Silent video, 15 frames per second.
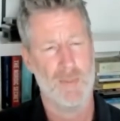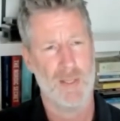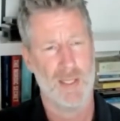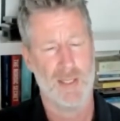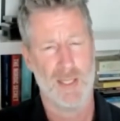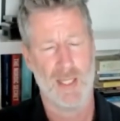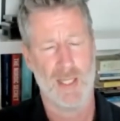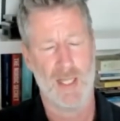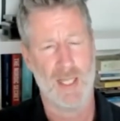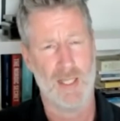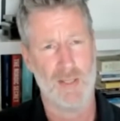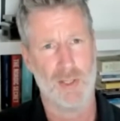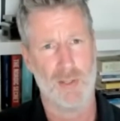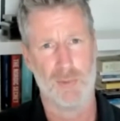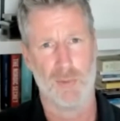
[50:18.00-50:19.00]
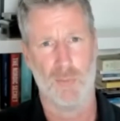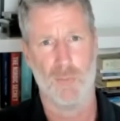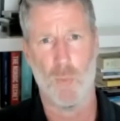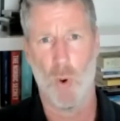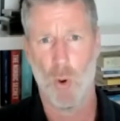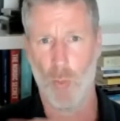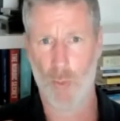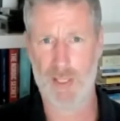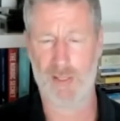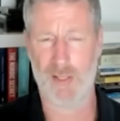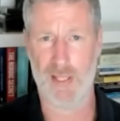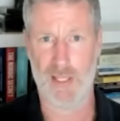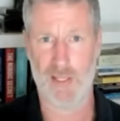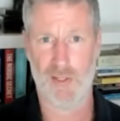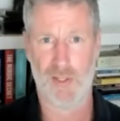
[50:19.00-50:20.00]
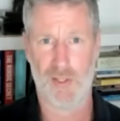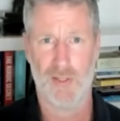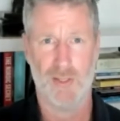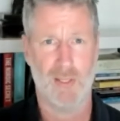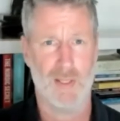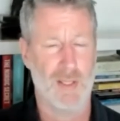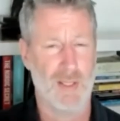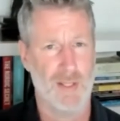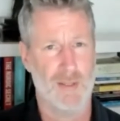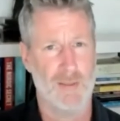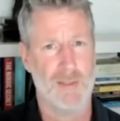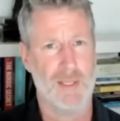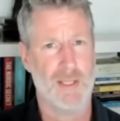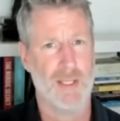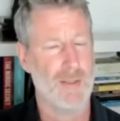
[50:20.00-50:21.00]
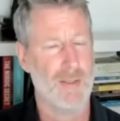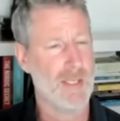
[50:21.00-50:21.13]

In terms of what we teach, it's